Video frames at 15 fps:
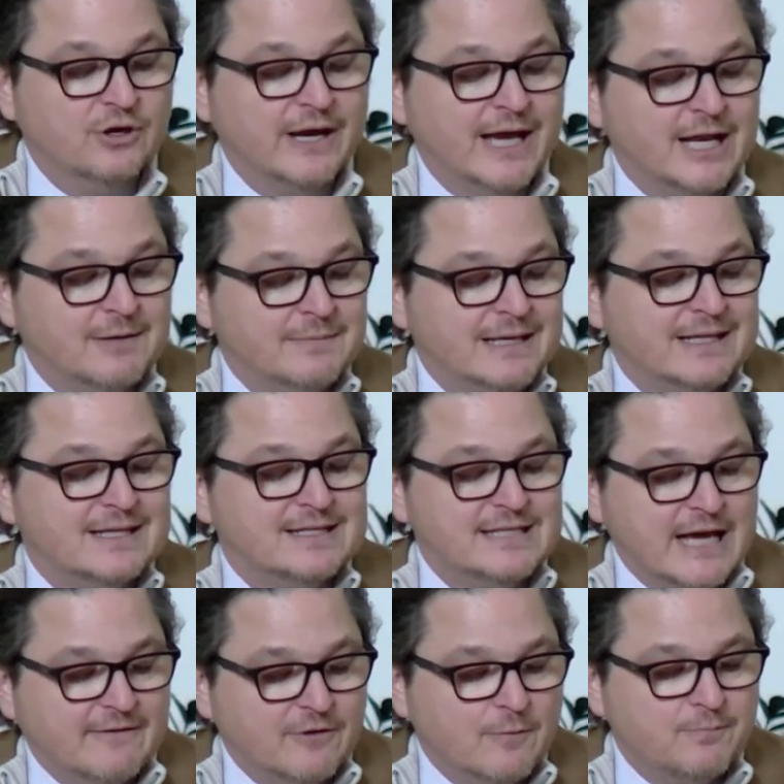Your
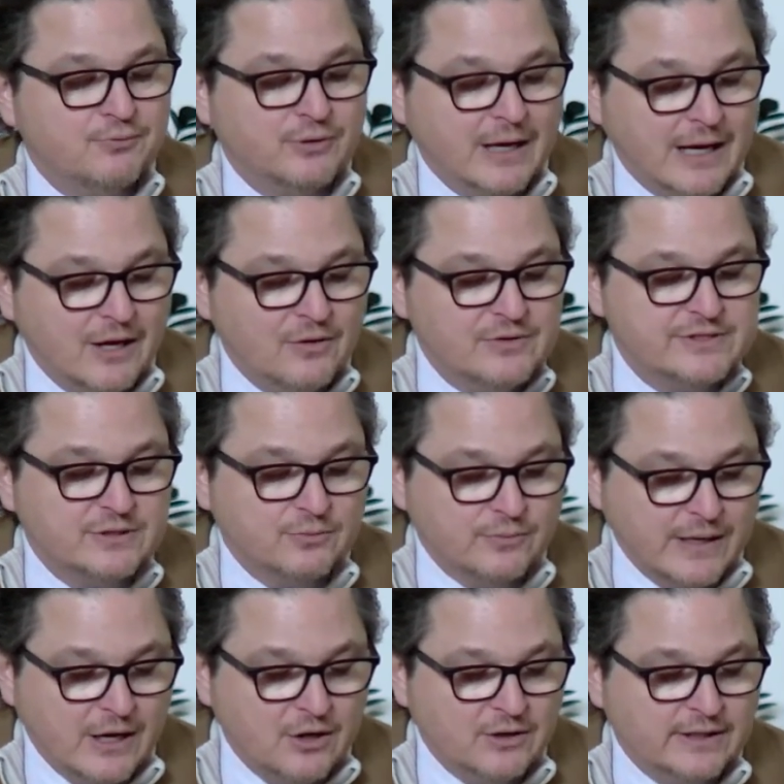enemy, the devil,
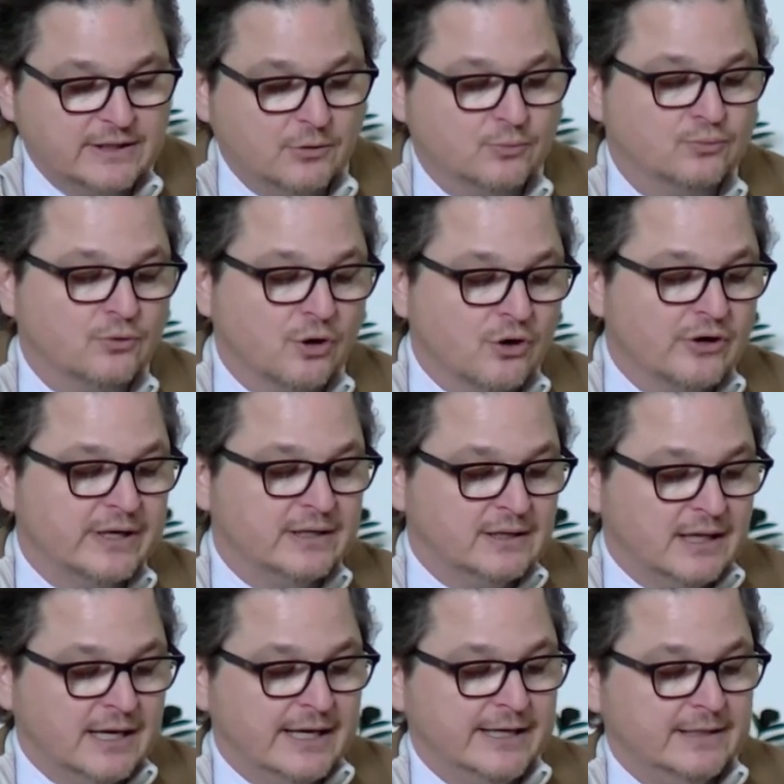prowls around like a
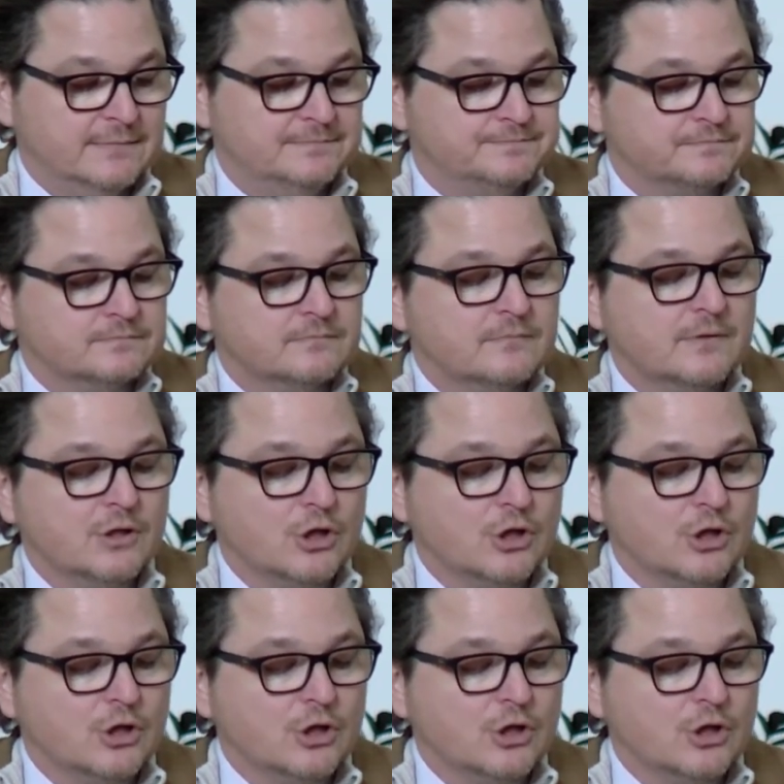roaring lion,